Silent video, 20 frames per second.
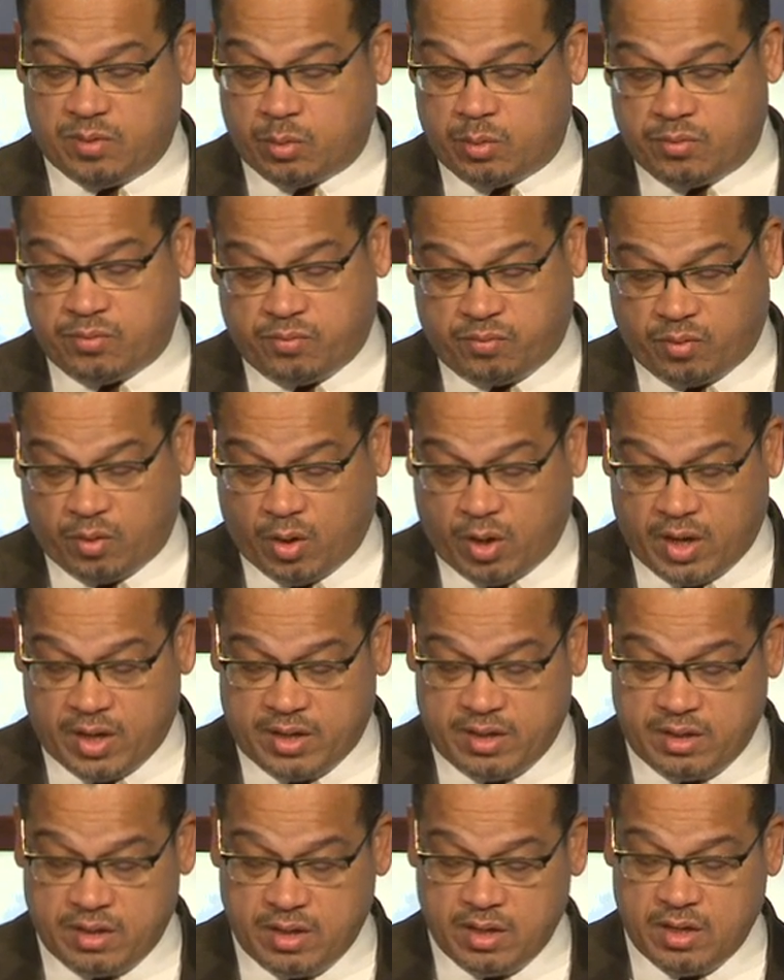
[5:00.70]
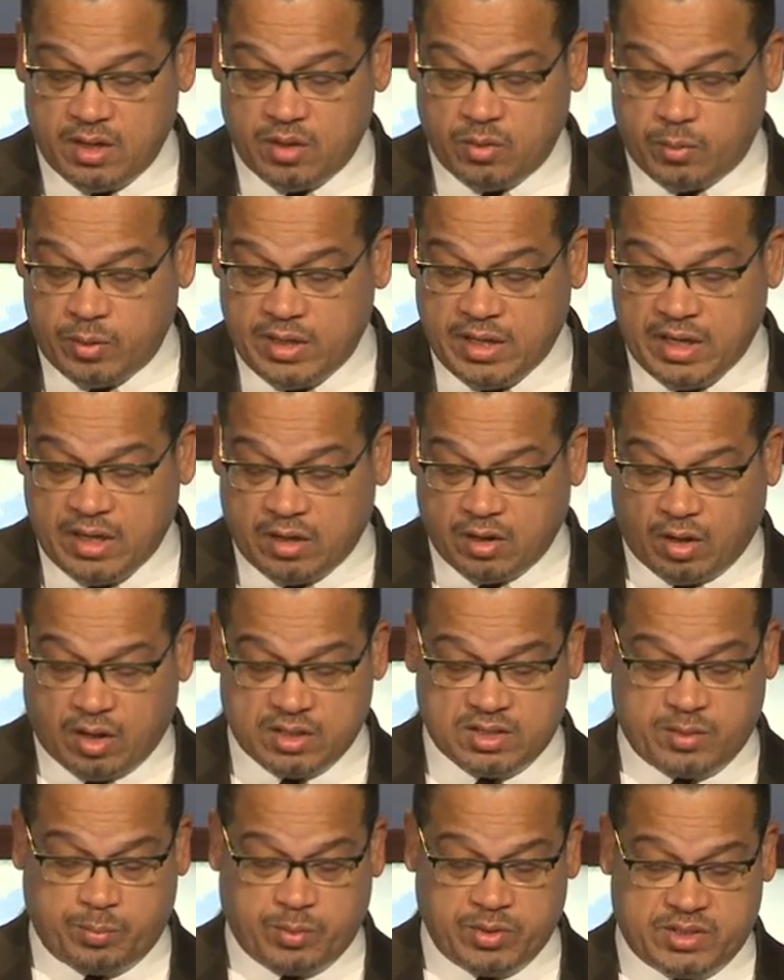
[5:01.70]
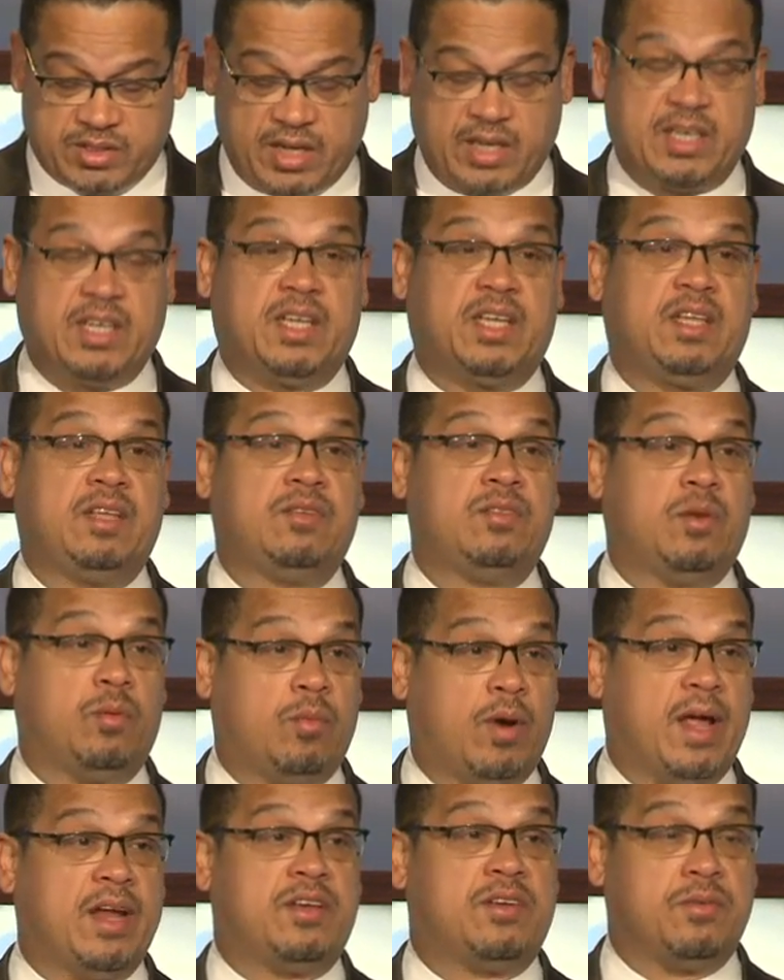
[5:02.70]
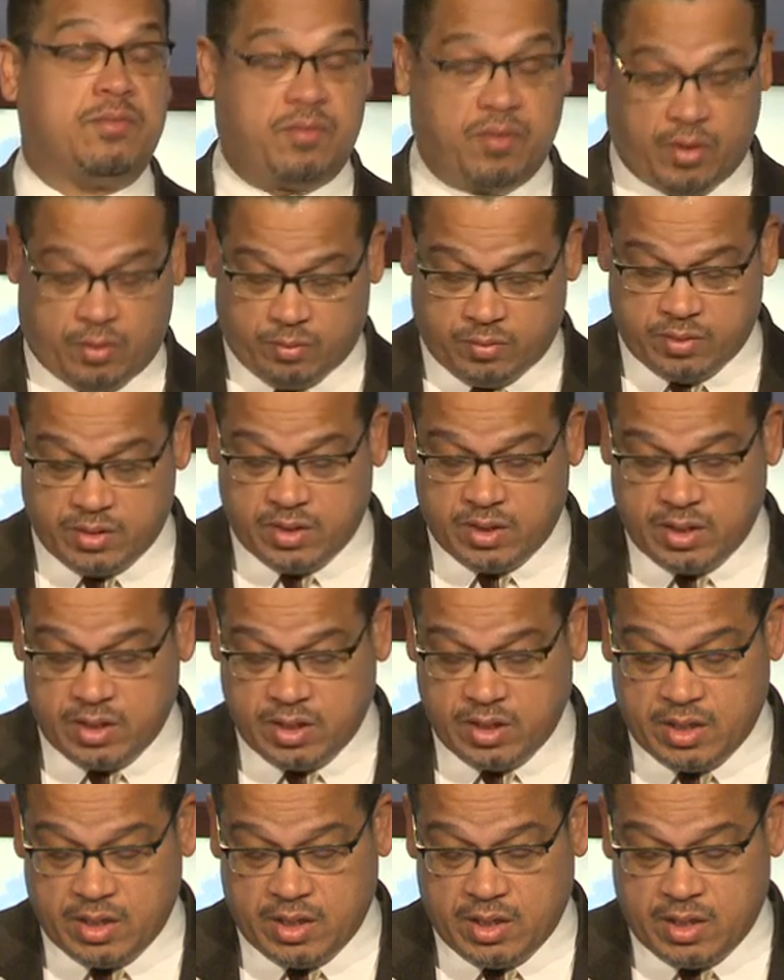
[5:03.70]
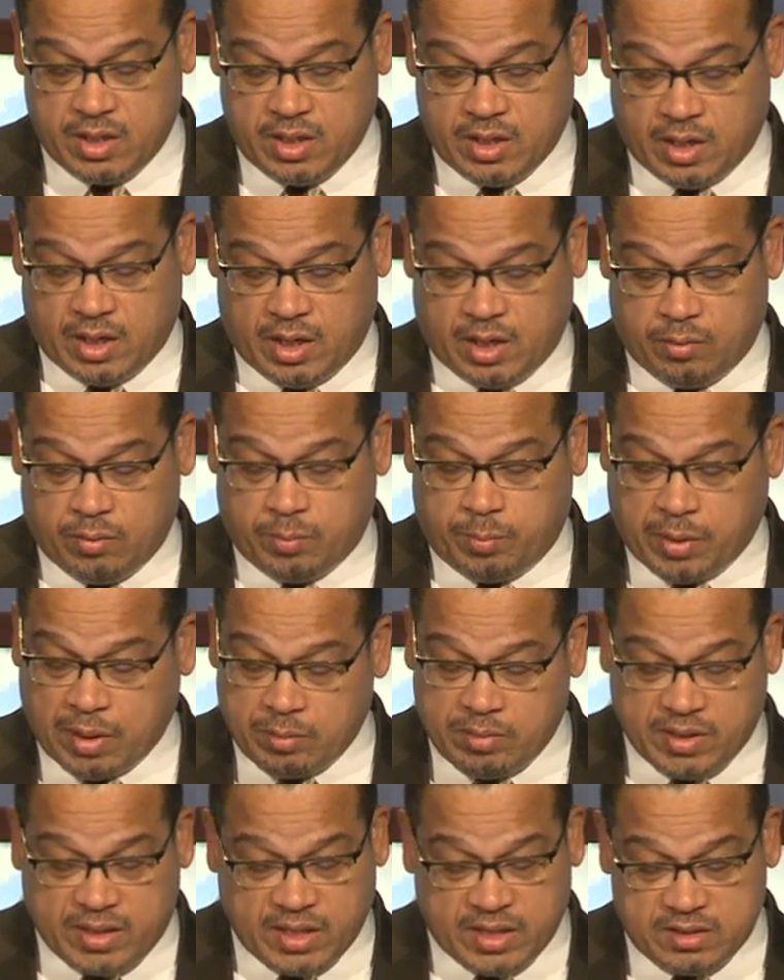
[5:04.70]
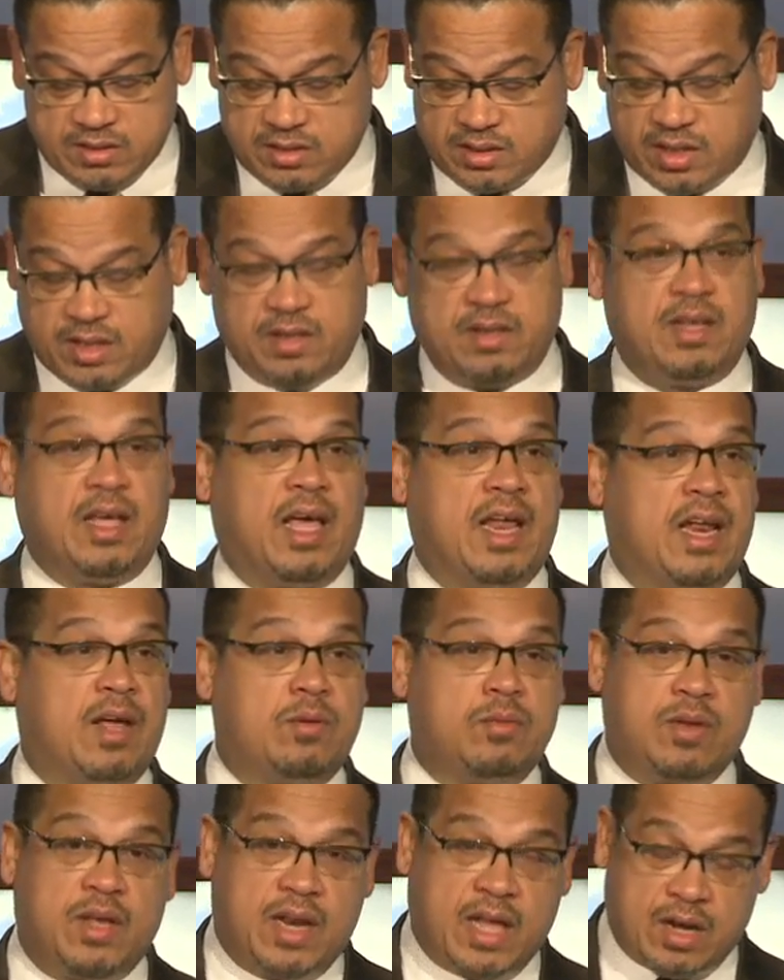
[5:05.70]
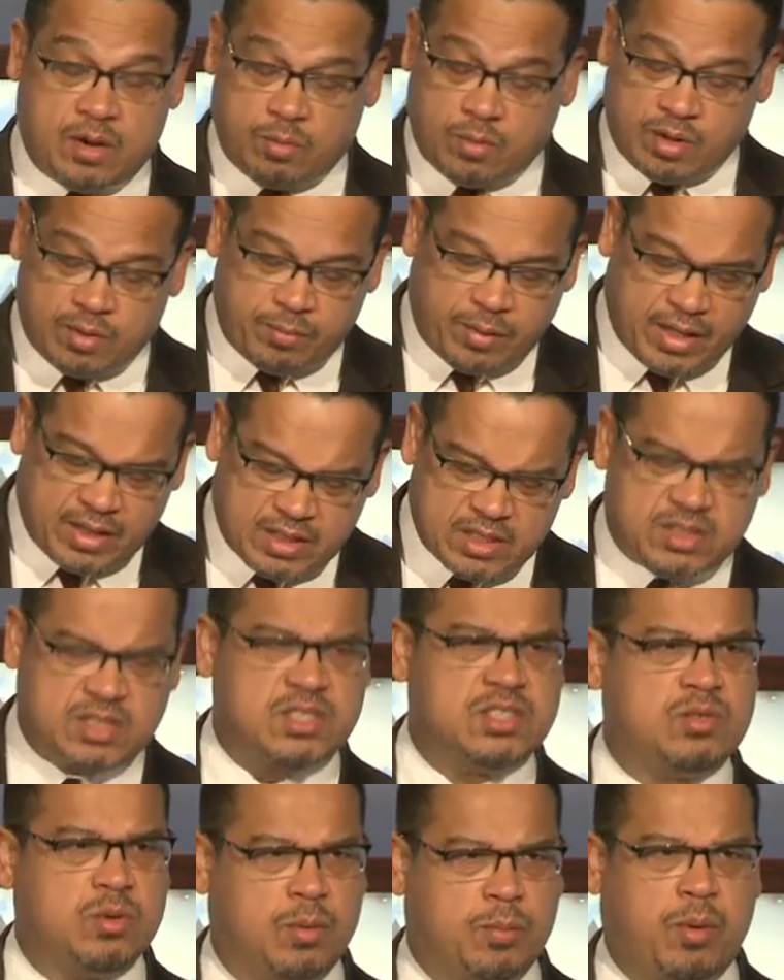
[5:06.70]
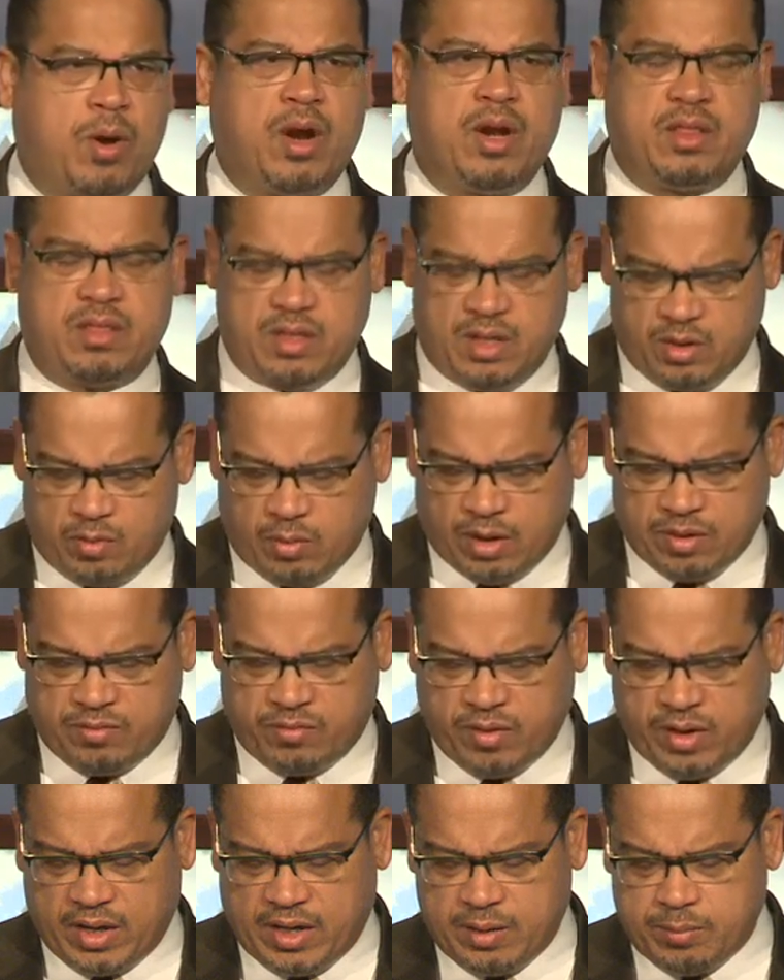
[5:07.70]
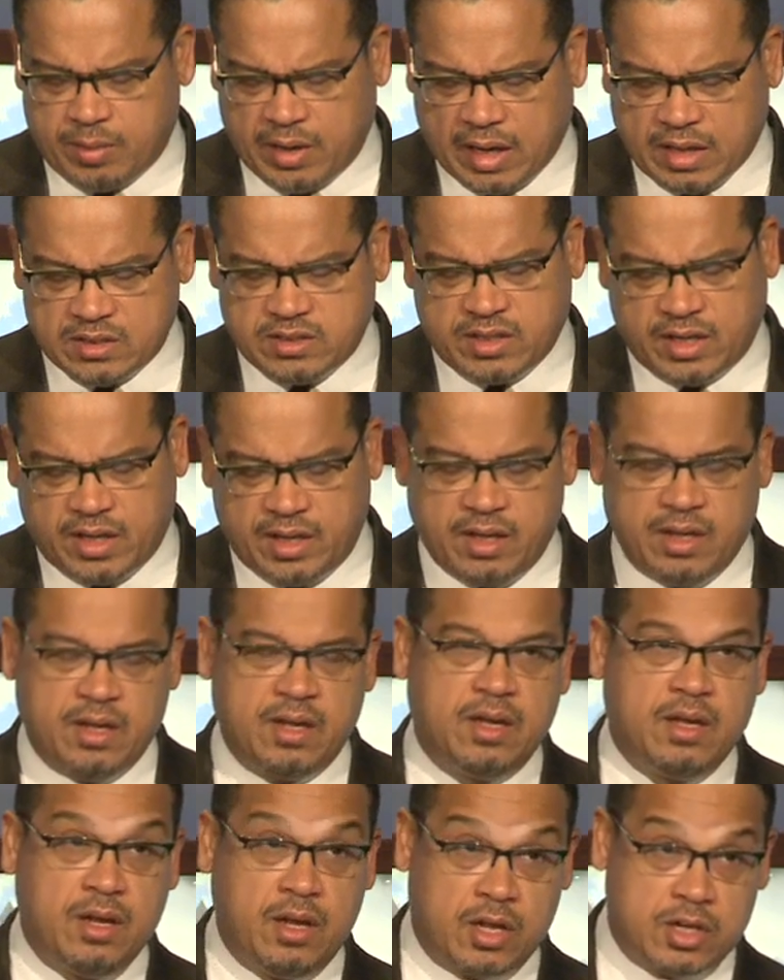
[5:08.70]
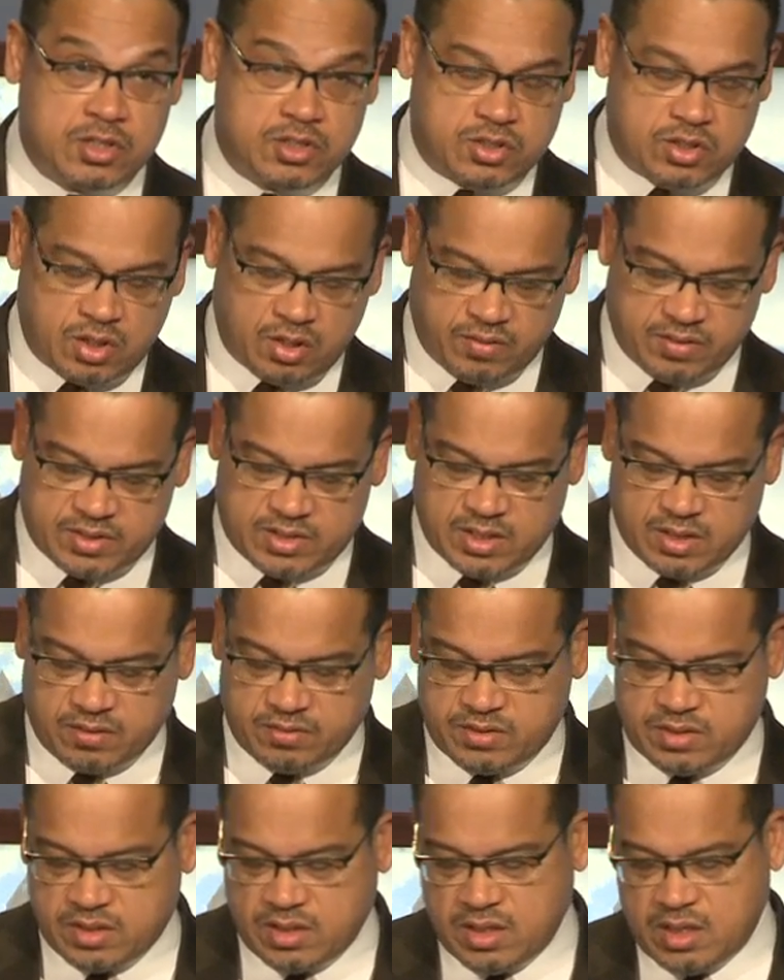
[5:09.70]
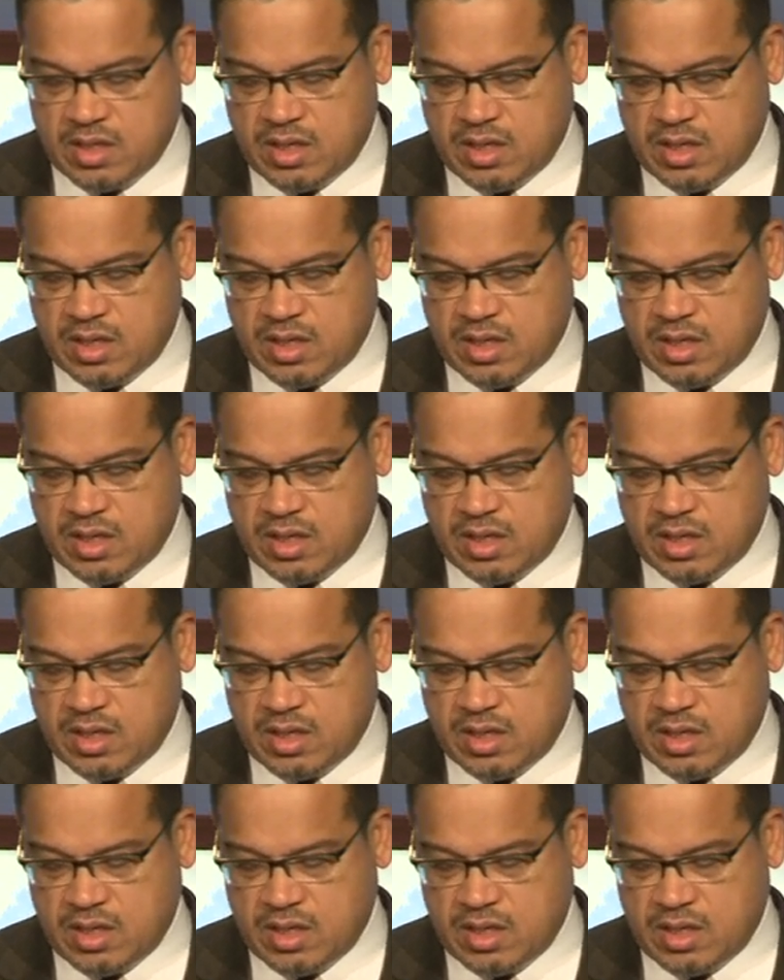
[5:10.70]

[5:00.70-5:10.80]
fraud. We need laws that protect the right to vote. Republicans, and I don't want to make this into a party thing, quite frankly, but I'll say conservatives